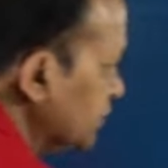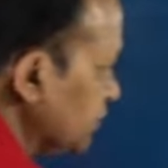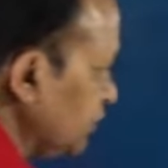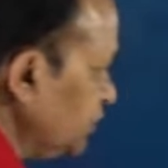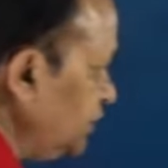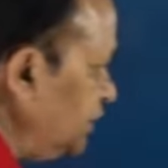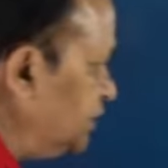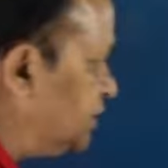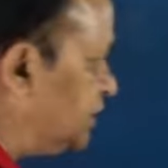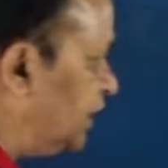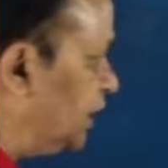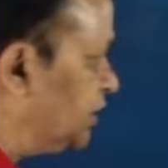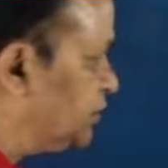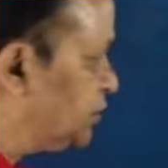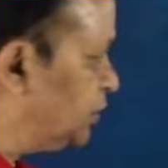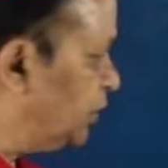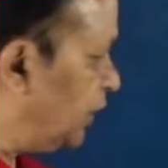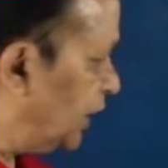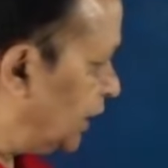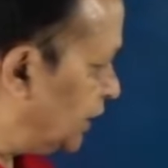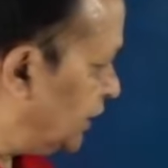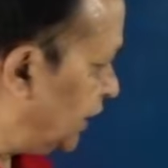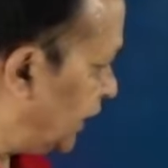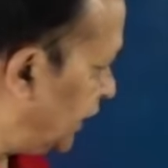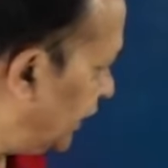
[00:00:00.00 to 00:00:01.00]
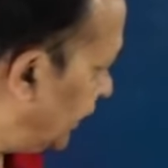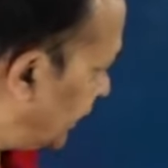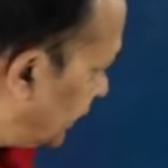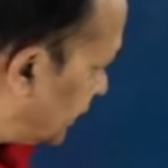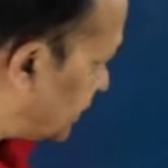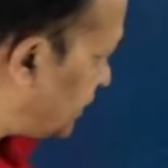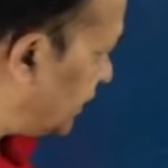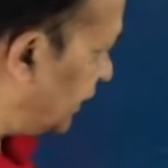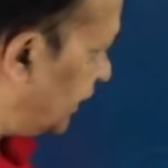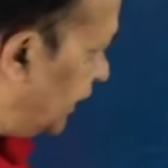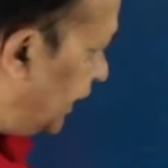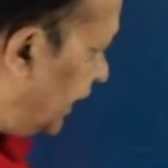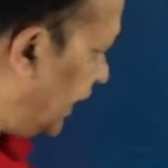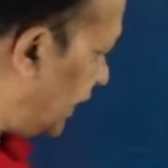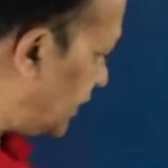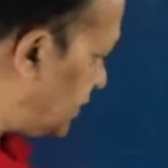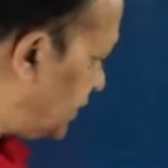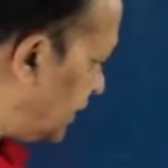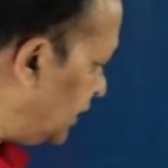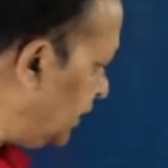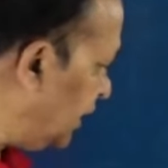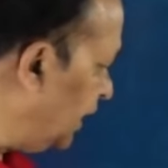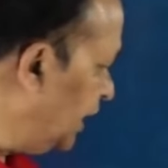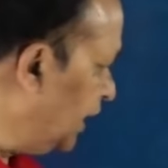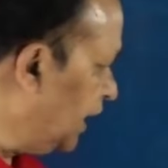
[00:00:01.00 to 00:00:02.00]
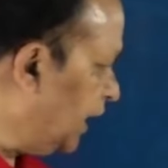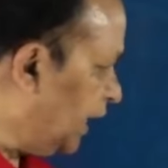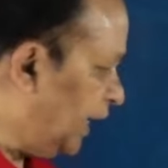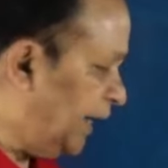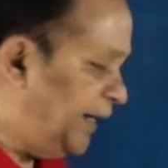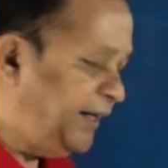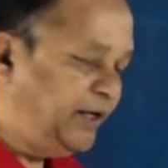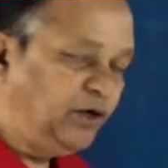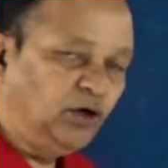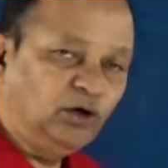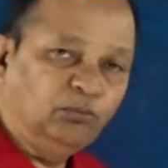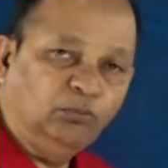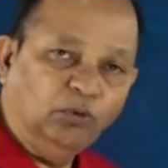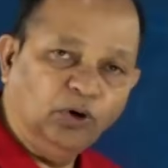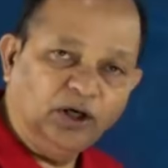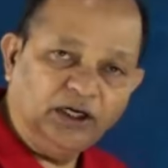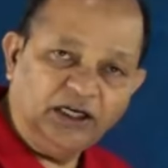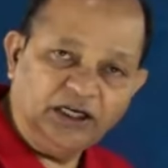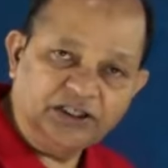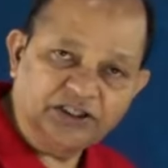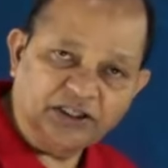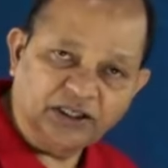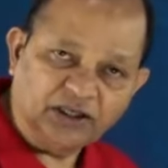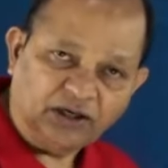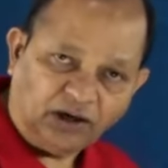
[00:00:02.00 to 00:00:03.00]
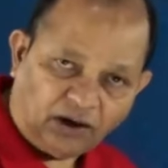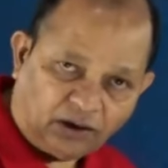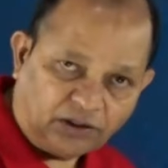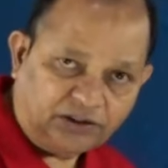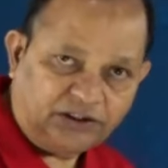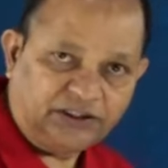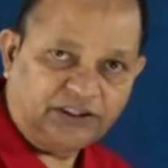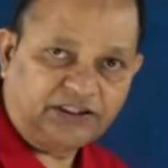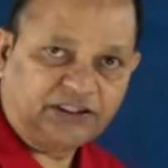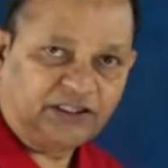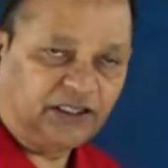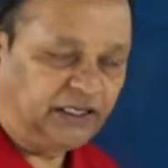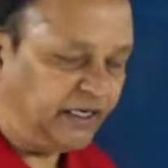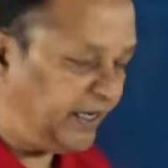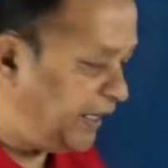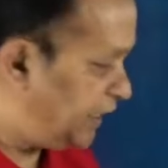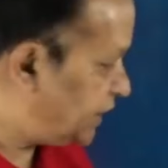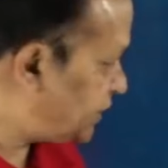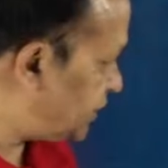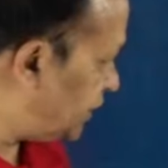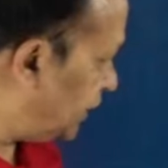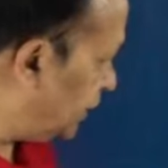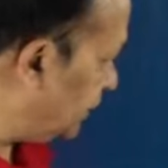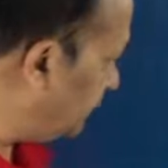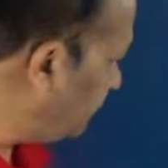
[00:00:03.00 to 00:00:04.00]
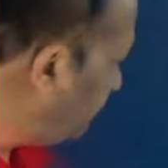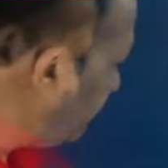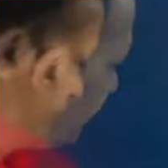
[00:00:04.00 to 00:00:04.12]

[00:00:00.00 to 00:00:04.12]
So, this is also another interesting reaction, hydroboration oxidation reaction.